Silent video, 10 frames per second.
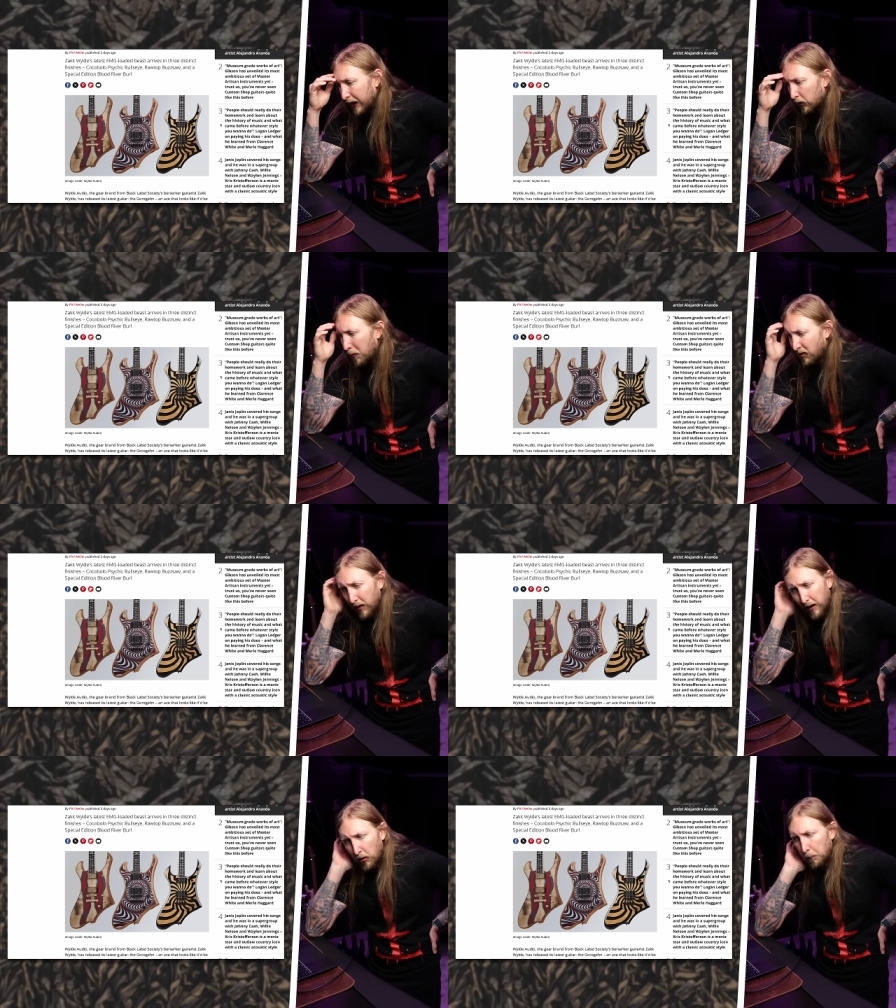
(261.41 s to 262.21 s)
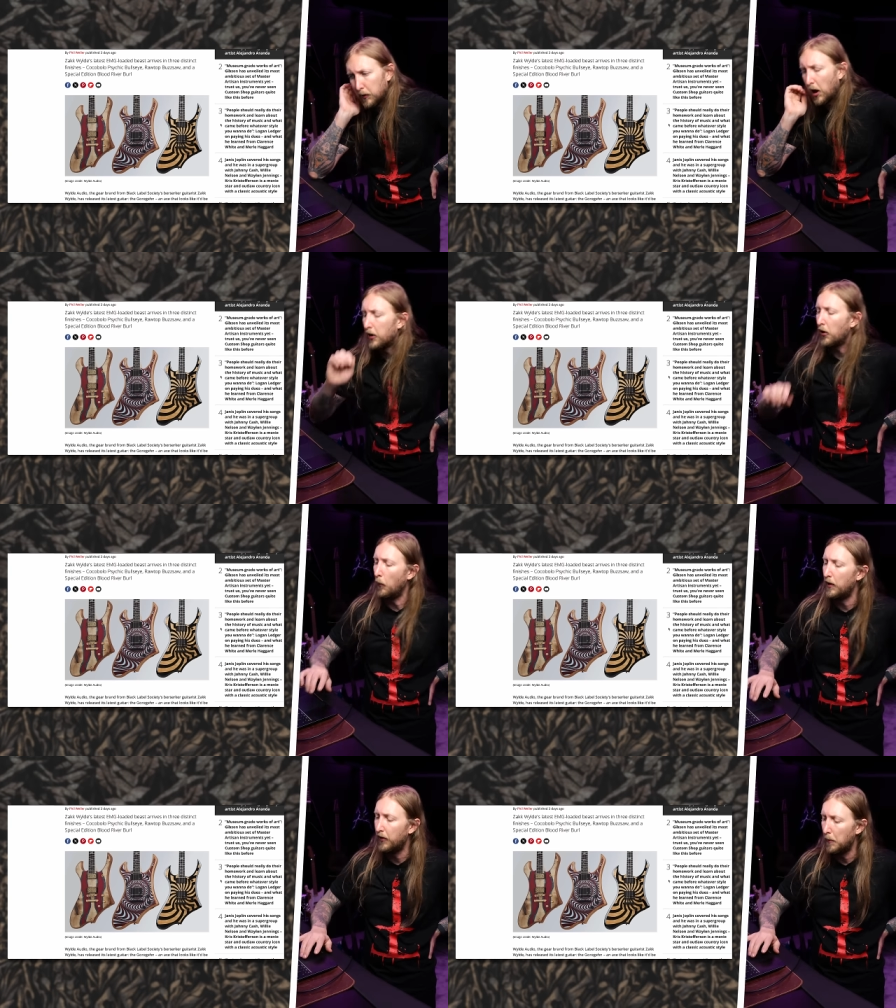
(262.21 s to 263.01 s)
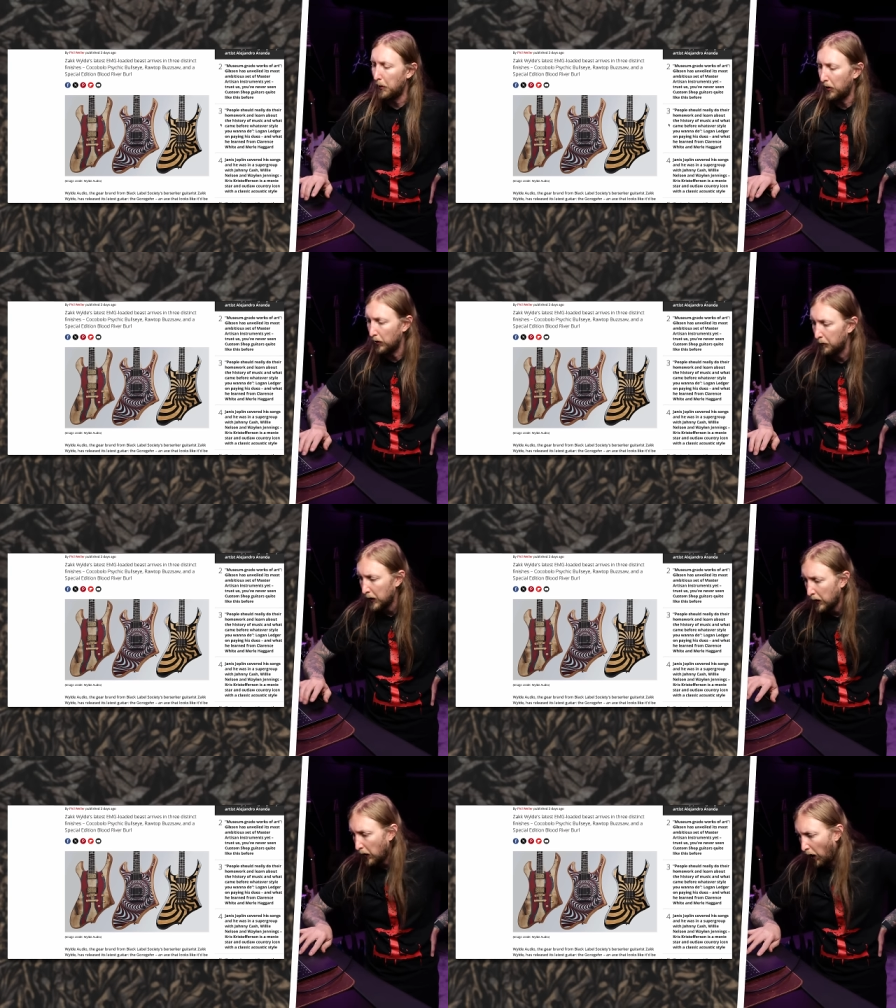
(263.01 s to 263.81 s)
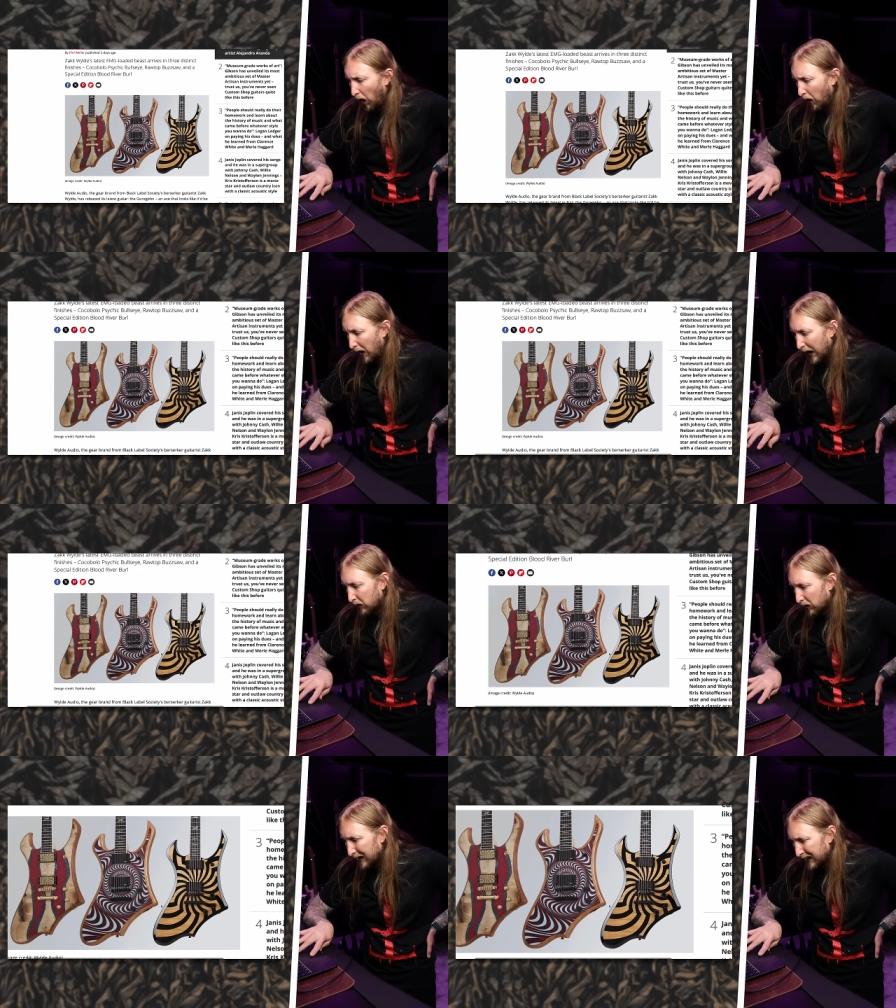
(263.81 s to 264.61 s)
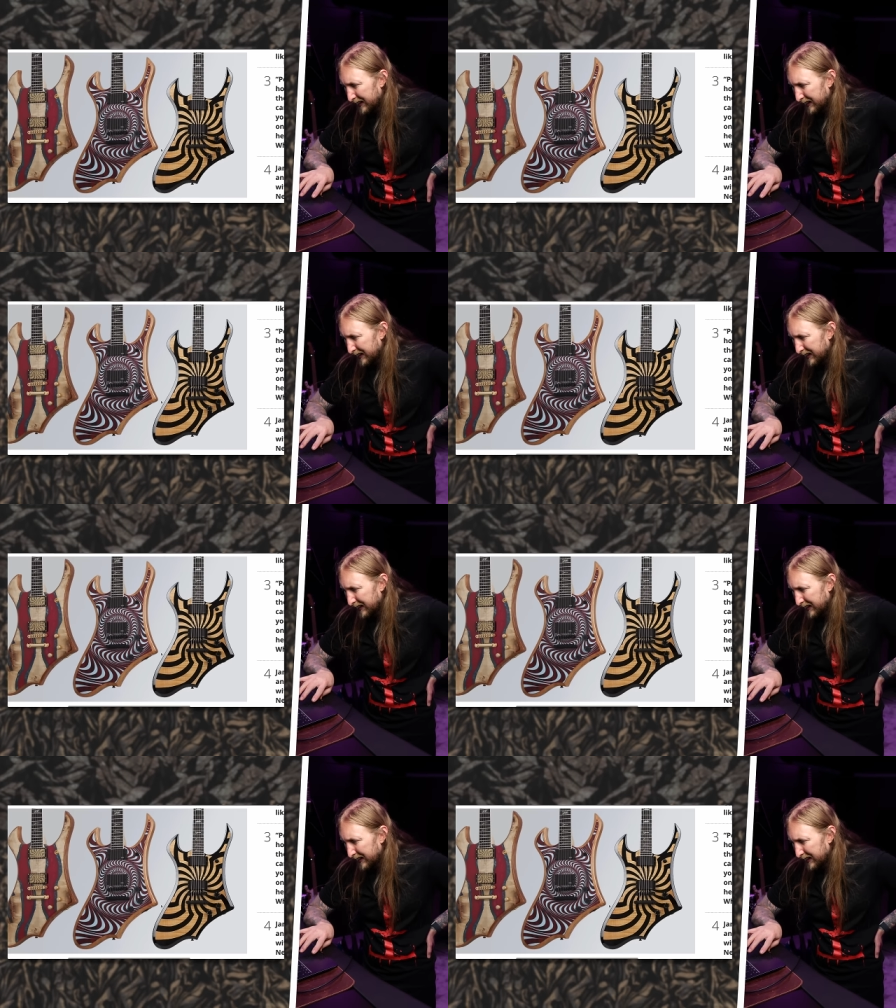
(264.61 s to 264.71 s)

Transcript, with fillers: and a special edition Blood River Burl. All right.